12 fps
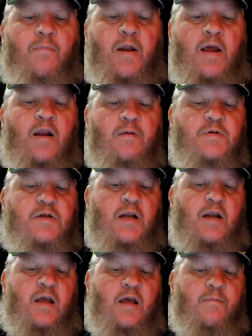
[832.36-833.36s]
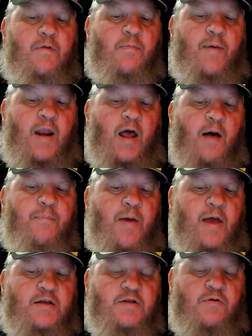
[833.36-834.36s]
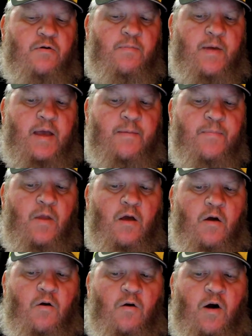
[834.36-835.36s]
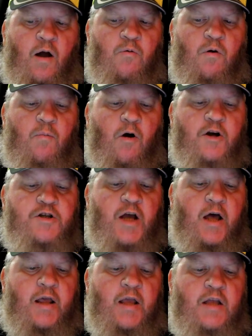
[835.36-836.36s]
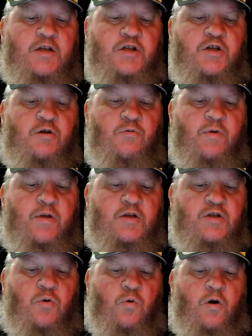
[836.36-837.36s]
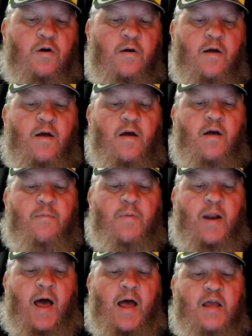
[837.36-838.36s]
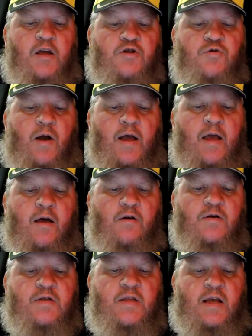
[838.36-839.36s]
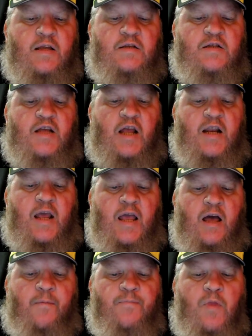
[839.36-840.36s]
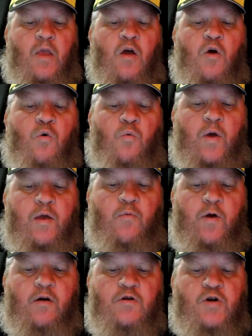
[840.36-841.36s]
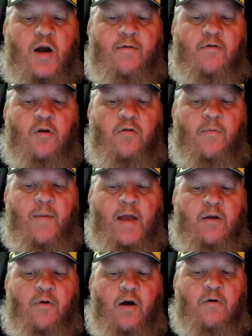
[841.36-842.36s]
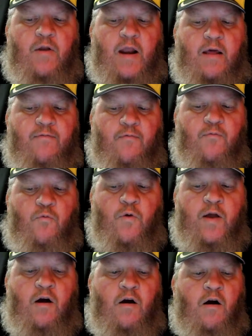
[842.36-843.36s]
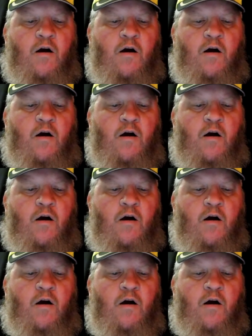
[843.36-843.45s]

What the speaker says: But Edom said to him, "You may not pass through me, or I will march out against you with a sword." Bnei Israel then said to him, "We will travel on the main road, and if we